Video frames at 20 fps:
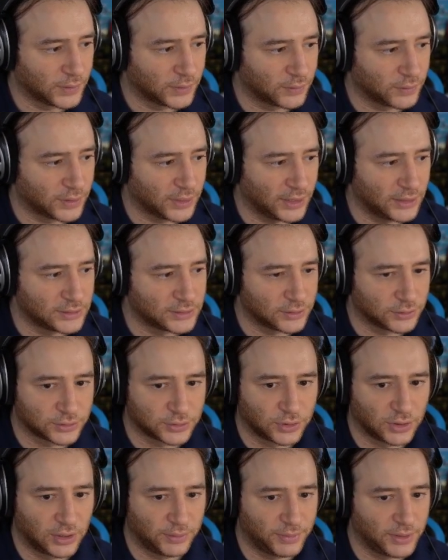Okay, so it's
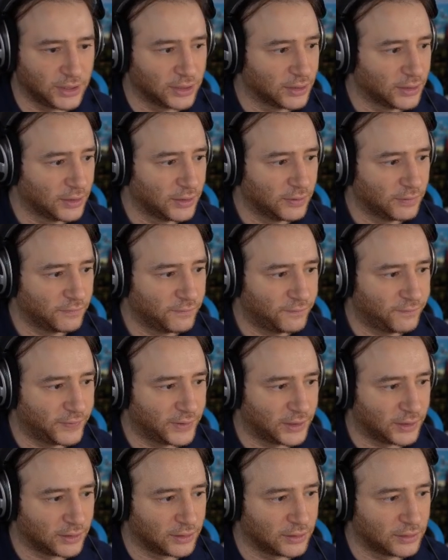going to be
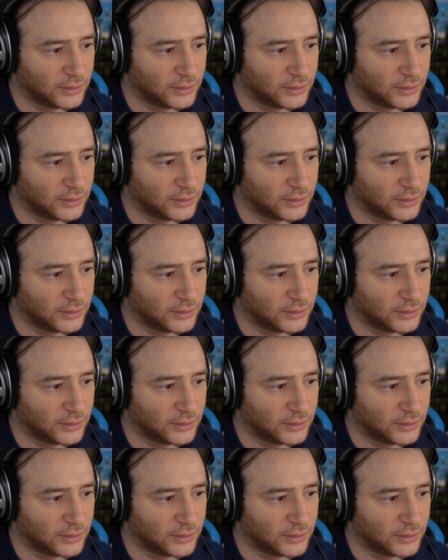fill